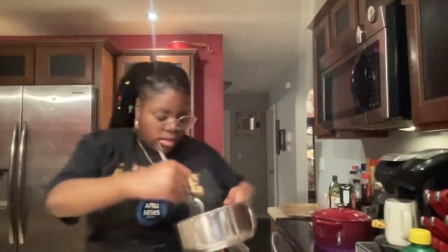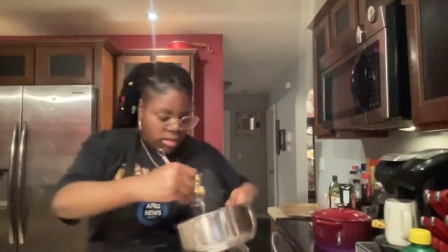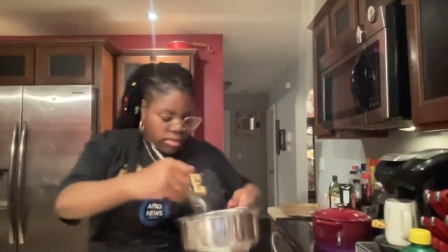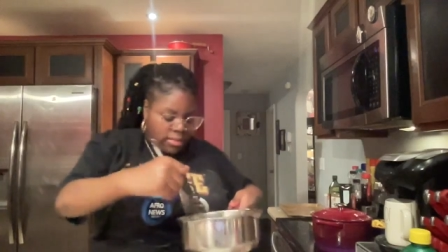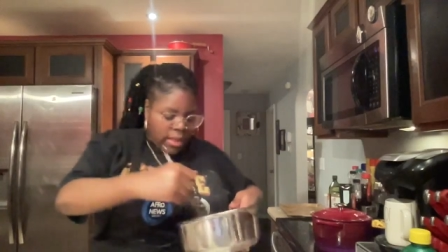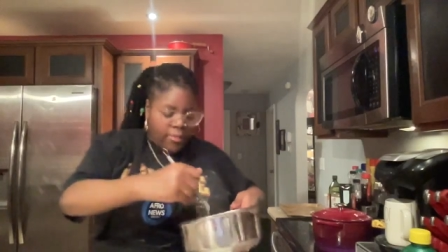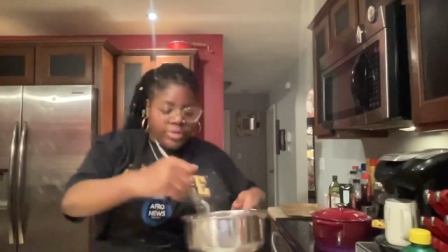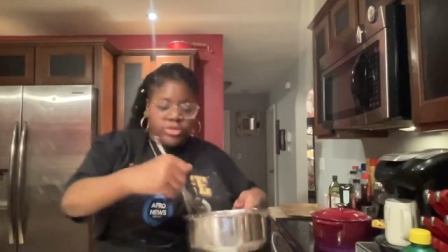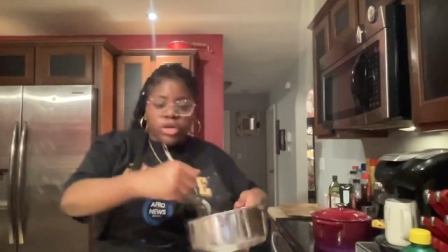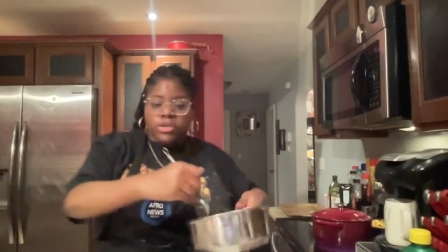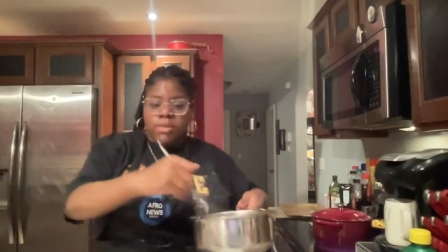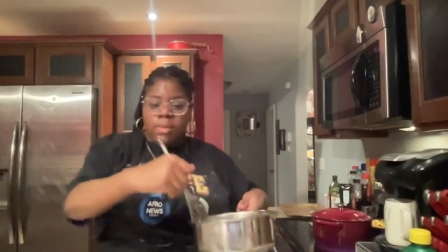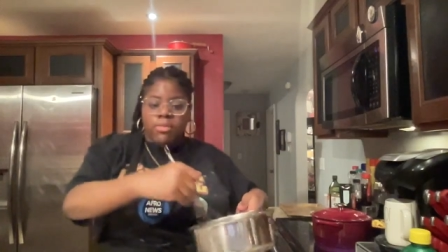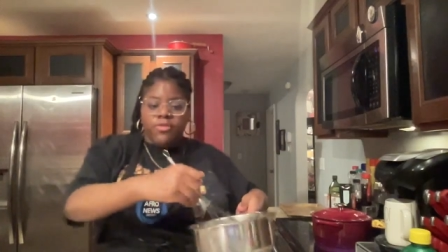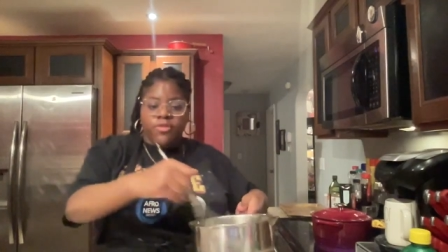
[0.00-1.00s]
like we talked
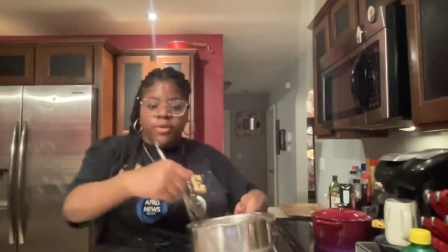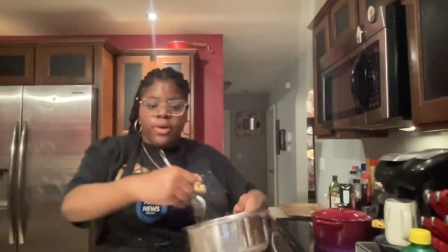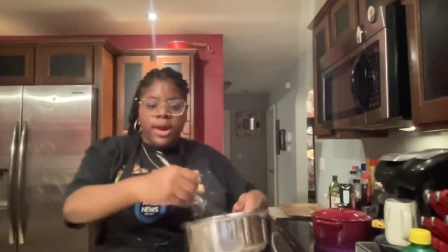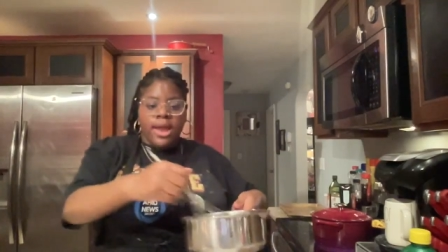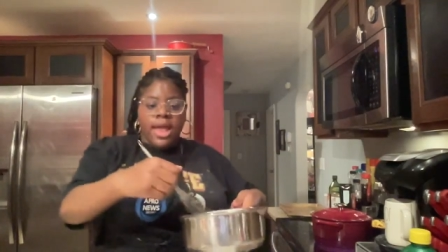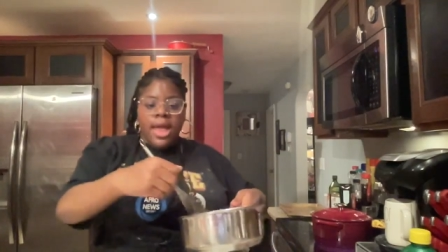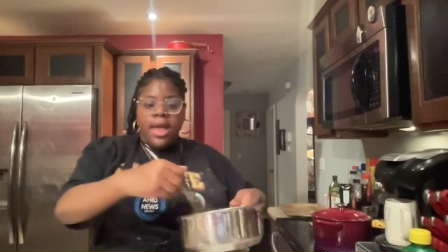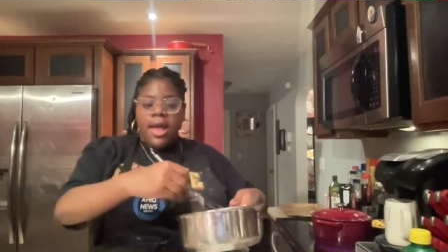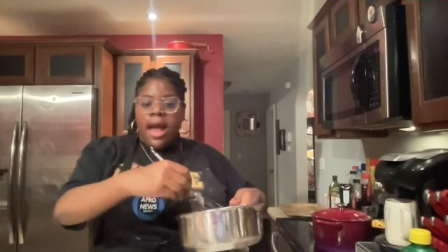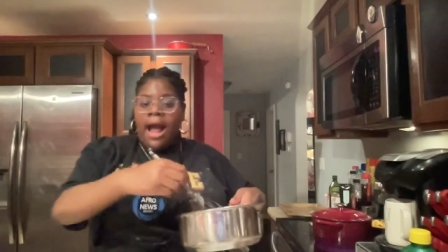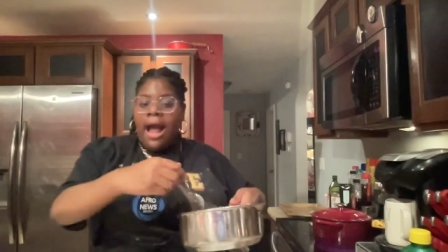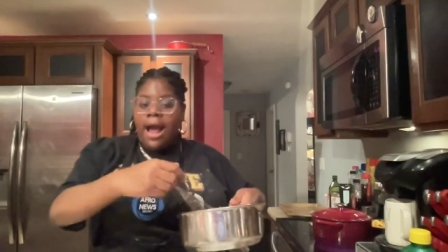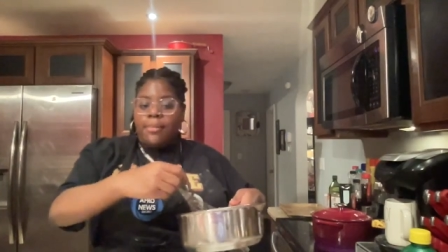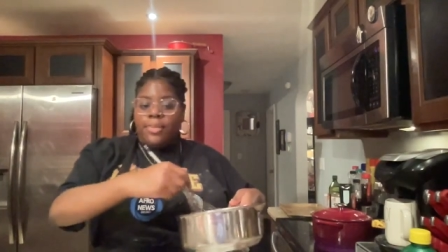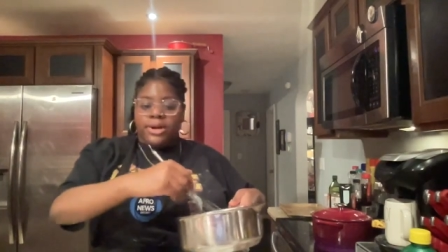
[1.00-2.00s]
about before.
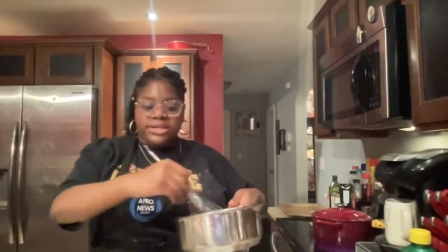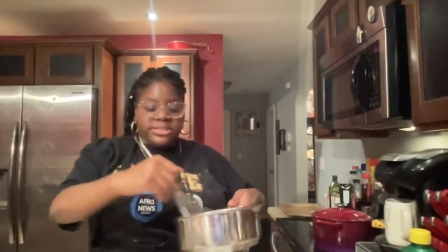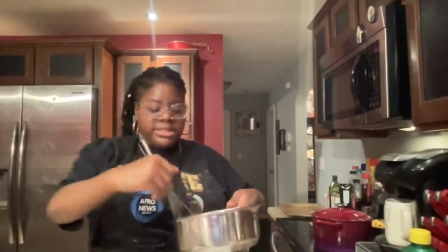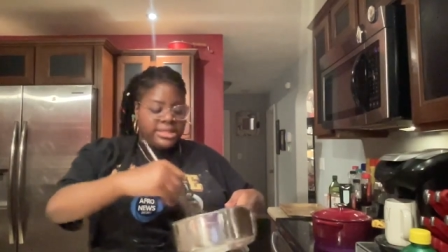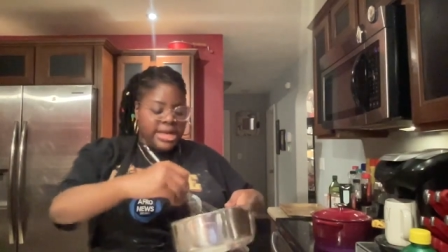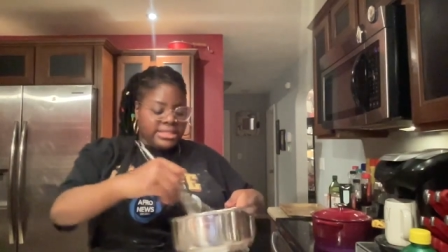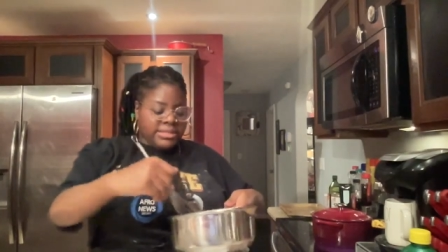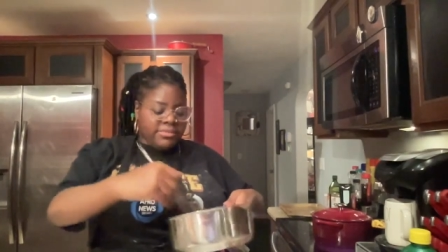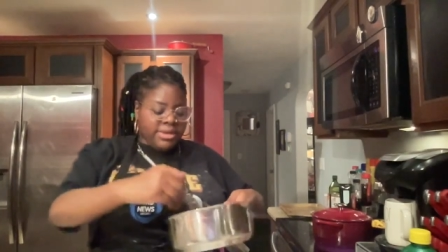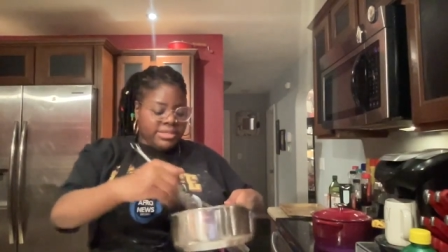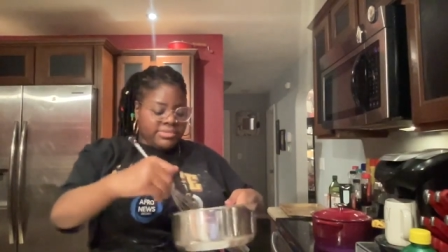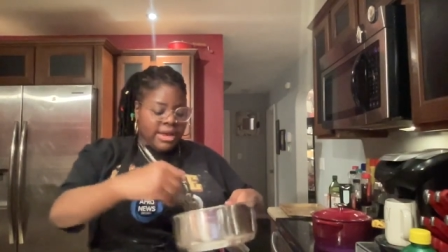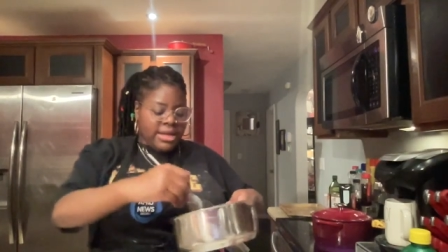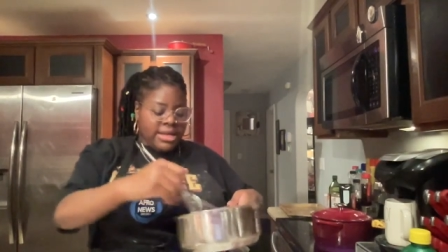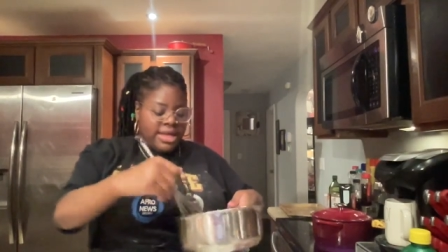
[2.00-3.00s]
I personally like to mix
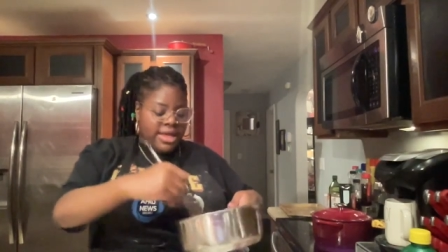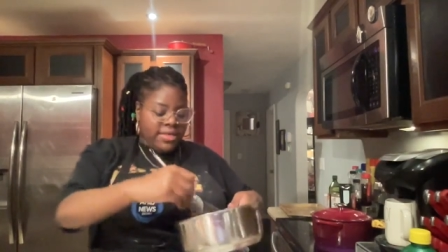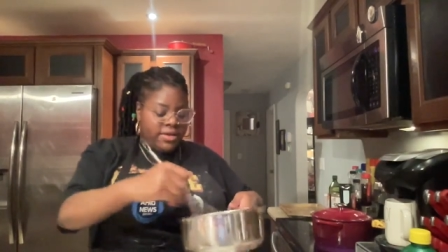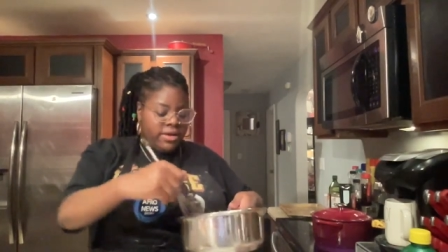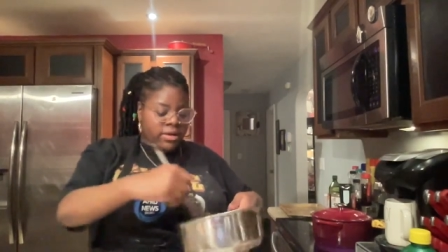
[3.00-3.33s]
mine together.